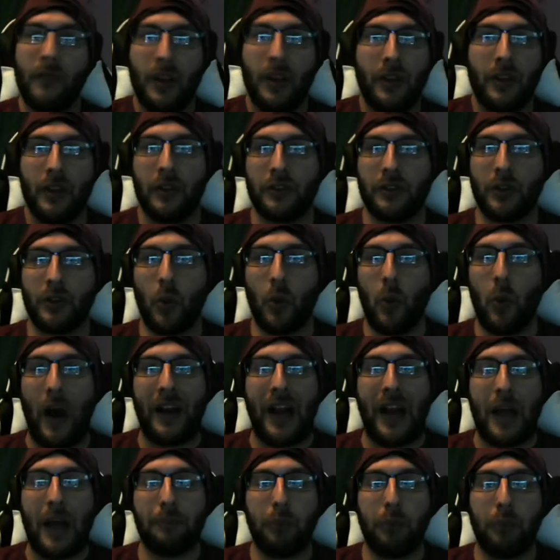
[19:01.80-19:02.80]
So why
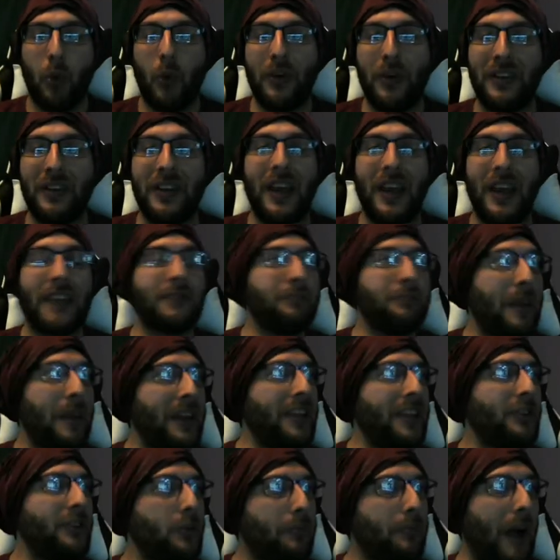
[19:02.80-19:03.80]
not pull in as many
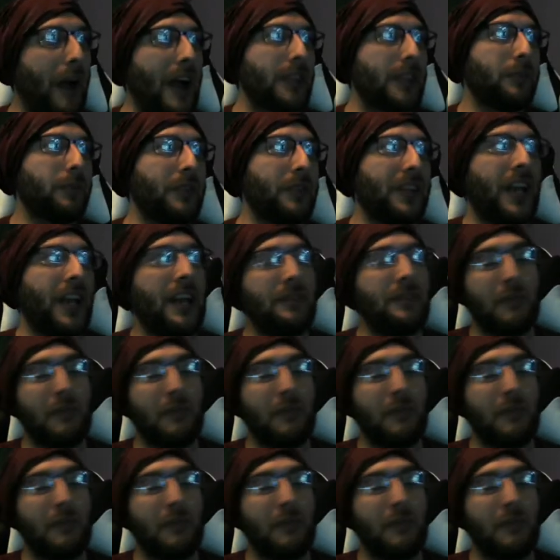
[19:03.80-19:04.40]
as you possibly can?